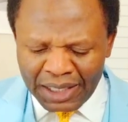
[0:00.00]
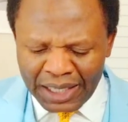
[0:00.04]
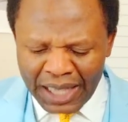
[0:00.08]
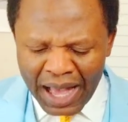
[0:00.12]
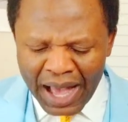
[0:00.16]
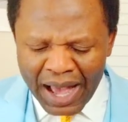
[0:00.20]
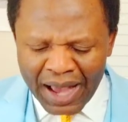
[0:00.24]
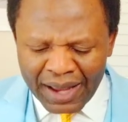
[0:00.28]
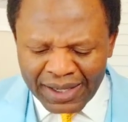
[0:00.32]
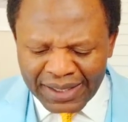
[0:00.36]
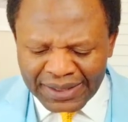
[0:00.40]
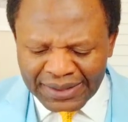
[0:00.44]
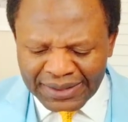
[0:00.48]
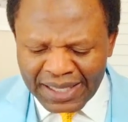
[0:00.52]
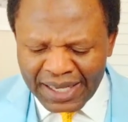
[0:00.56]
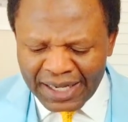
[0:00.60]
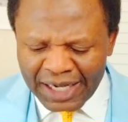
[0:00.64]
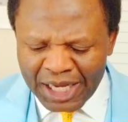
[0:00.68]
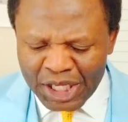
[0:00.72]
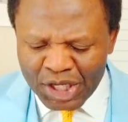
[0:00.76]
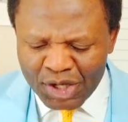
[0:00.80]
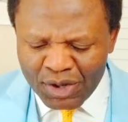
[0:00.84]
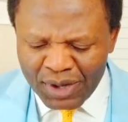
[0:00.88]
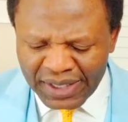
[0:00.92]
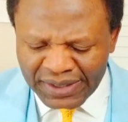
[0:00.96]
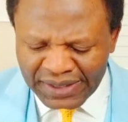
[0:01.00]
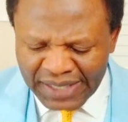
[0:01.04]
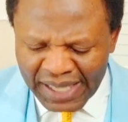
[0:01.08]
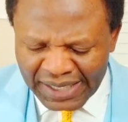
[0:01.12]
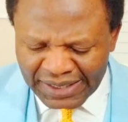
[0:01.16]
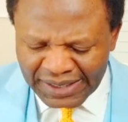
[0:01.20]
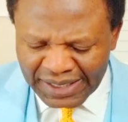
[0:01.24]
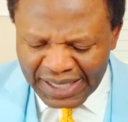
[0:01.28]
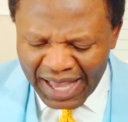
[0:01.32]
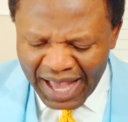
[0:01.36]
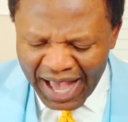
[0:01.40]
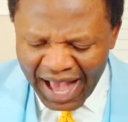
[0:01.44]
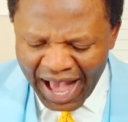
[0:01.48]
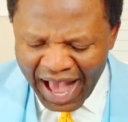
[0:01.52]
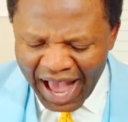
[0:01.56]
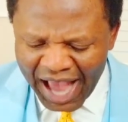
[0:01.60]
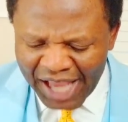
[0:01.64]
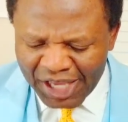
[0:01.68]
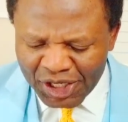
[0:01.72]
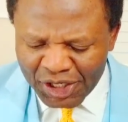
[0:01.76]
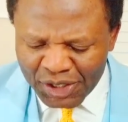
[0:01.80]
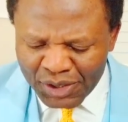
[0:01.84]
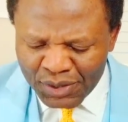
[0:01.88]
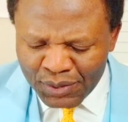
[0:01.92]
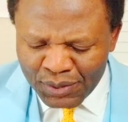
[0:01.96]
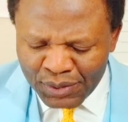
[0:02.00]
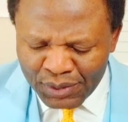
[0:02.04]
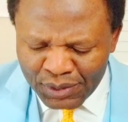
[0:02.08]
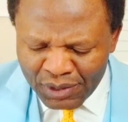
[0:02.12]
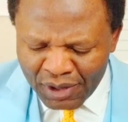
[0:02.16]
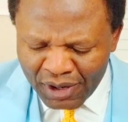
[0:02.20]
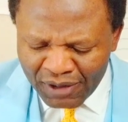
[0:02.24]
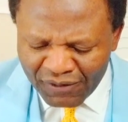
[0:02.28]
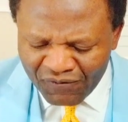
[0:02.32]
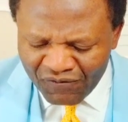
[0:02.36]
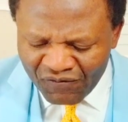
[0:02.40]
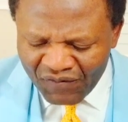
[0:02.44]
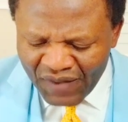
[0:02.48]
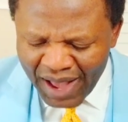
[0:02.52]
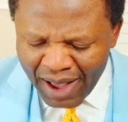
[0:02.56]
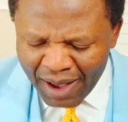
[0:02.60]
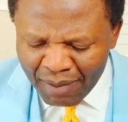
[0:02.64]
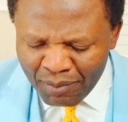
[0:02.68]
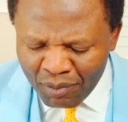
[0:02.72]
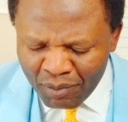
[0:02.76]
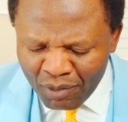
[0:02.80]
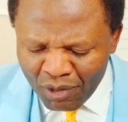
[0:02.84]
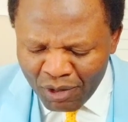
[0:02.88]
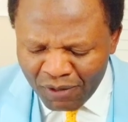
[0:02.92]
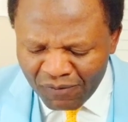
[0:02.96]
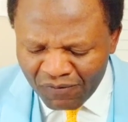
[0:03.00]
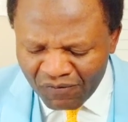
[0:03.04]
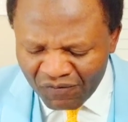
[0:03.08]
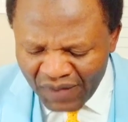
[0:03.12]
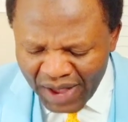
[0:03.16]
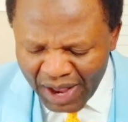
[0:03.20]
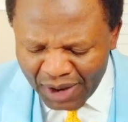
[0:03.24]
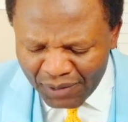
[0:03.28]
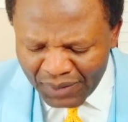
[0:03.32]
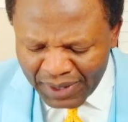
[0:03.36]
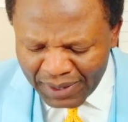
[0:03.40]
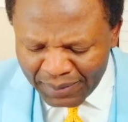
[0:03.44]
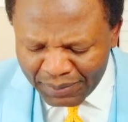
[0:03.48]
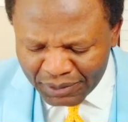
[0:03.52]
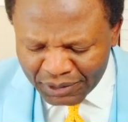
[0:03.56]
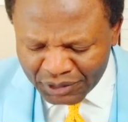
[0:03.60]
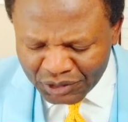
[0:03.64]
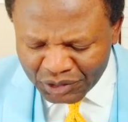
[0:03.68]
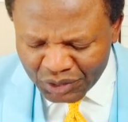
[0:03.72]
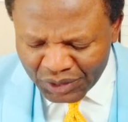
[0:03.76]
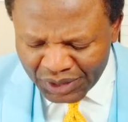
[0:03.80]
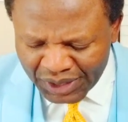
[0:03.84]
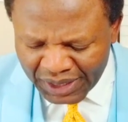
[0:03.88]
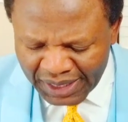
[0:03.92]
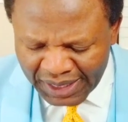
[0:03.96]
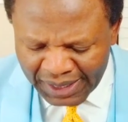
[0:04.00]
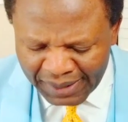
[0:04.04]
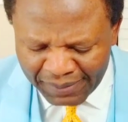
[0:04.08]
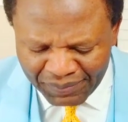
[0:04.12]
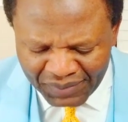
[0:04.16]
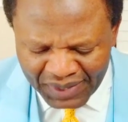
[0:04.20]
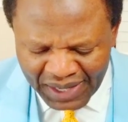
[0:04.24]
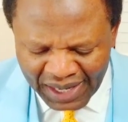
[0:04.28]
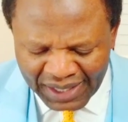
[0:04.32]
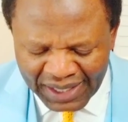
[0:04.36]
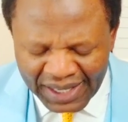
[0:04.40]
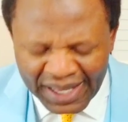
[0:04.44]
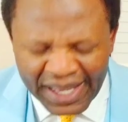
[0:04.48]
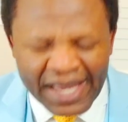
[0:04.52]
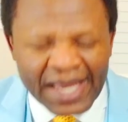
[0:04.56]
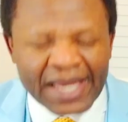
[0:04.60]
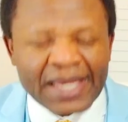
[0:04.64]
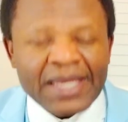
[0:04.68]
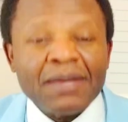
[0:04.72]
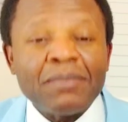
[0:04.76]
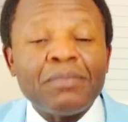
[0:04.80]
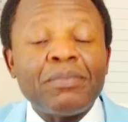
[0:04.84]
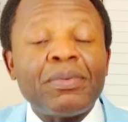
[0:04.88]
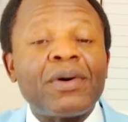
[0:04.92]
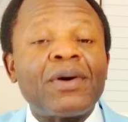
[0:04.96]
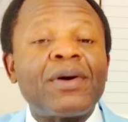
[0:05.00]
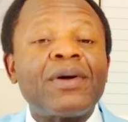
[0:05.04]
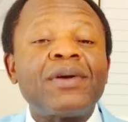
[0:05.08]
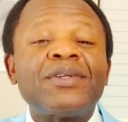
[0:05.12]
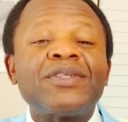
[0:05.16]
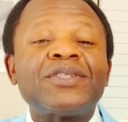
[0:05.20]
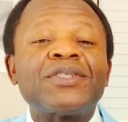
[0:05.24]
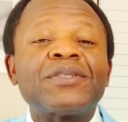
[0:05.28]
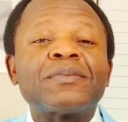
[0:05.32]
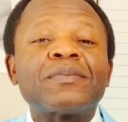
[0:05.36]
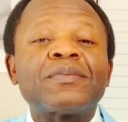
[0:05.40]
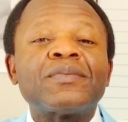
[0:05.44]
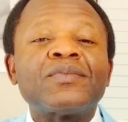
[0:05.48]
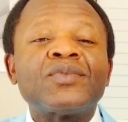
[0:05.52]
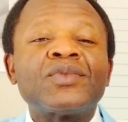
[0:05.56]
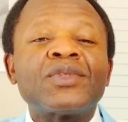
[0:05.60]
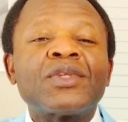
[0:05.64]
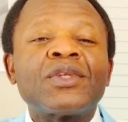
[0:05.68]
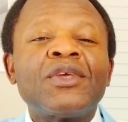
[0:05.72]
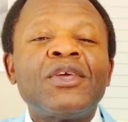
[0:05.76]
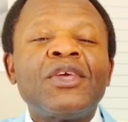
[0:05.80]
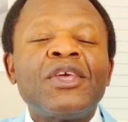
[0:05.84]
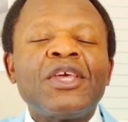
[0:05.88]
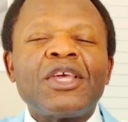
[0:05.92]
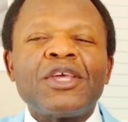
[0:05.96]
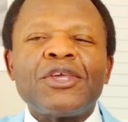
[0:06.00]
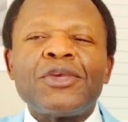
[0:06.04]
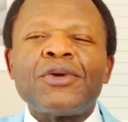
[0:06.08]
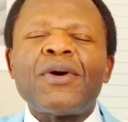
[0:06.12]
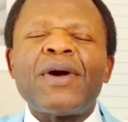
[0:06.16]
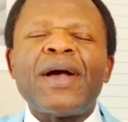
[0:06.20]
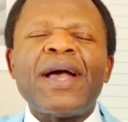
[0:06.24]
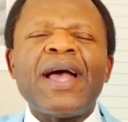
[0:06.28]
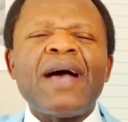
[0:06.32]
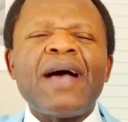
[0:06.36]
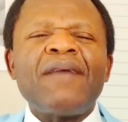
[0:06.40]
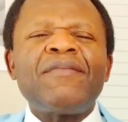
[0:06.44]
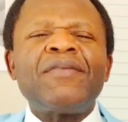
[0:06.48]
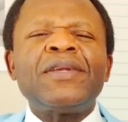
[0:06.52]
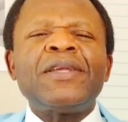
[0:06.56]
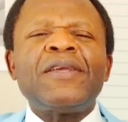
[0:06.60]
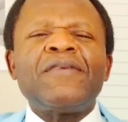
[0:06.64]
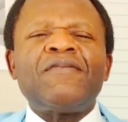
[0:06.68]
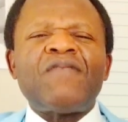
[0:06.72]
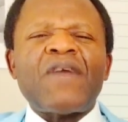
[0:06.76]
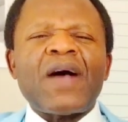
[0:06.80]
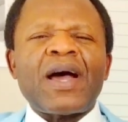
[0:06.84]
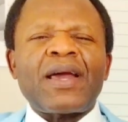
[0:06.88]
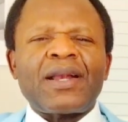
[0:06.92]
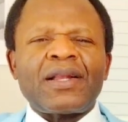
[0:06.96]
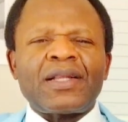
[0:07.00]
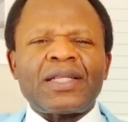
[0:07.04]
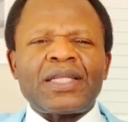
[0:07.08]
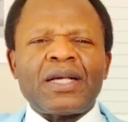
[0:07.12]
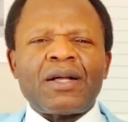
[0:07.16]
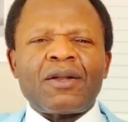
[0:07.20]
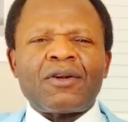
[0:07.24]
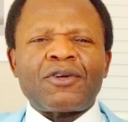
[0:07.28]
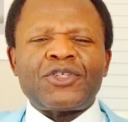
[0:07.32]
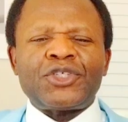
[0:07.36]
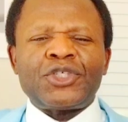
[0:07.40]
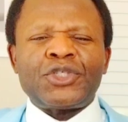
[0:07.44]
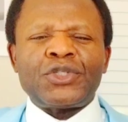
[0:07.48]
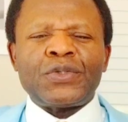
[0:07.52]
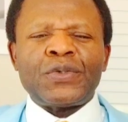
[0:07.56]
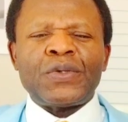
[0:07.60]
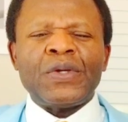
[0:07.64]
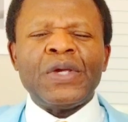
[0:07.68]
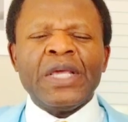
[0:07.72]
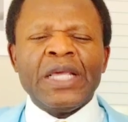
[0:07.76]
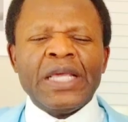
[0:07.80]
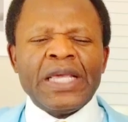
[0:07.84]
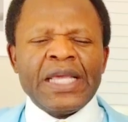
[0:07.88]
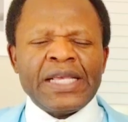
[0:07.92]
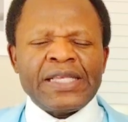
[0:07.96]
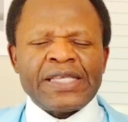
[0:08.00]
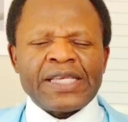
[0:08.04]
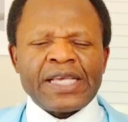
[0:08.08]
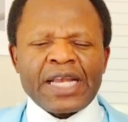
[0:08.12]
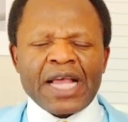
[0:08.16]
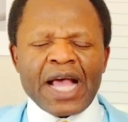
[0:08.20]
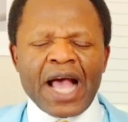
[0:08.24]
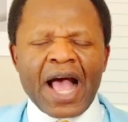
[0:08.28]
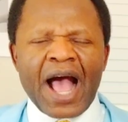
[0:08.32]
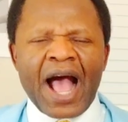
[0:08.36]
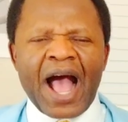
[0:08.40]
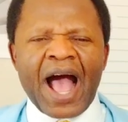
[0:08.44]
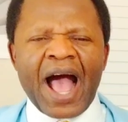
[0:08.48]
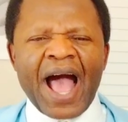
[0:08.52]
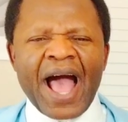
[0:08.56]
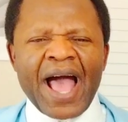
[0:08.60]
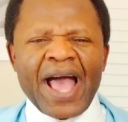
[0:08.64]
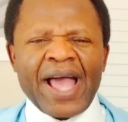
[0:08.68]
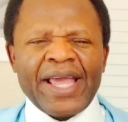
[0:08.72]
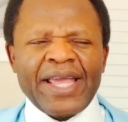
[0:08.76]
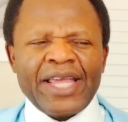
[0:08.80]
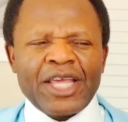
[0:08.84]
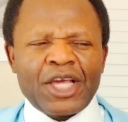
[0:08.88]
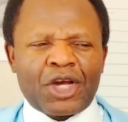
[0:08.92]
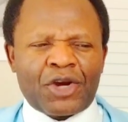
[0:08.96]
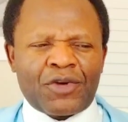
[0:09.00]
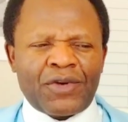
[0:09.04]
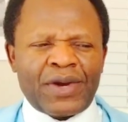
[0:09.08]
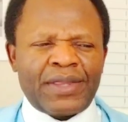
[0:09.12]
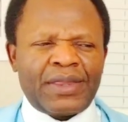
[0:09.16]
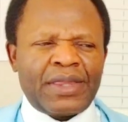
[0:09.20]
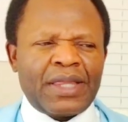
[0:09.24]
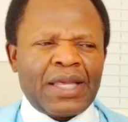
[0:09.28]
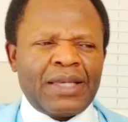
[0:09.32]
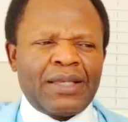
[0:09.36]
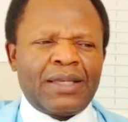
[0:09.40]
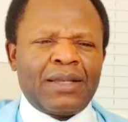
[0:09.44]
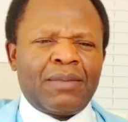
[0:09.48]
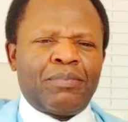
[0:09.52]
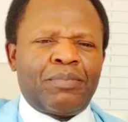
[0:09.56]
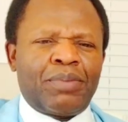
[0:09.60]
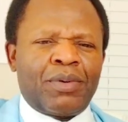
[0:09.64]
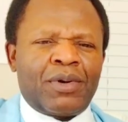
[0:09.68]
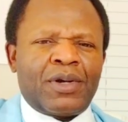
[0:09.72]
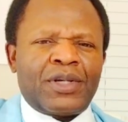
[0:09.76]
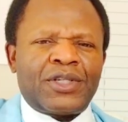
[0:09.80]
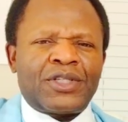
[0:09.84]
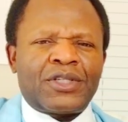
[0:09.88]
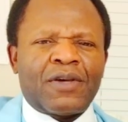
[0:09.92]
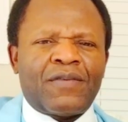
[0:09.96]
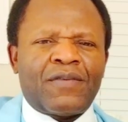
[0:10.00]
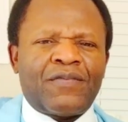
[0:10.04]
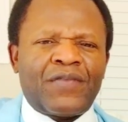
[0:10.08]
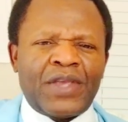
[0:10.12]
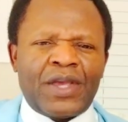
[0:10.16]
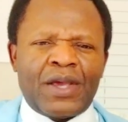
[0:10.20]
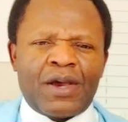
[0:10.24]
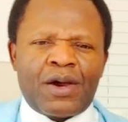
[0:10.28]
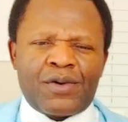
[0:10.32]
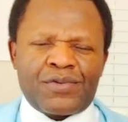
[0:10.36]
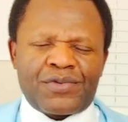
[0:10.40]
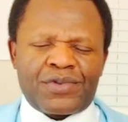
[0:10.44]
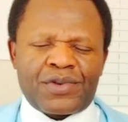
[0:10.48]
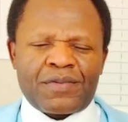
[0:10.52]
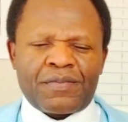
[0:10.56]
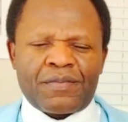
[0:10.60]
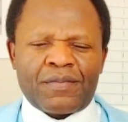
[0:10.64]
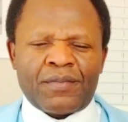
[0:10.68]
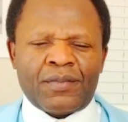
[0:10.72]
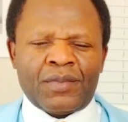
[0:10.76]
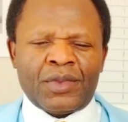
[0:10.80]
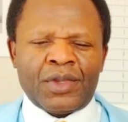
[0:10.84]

God is telling you, he says, are you not far more valuable to him than any birds? Your heavenly Father tells you, he said, I created the birds of the earth.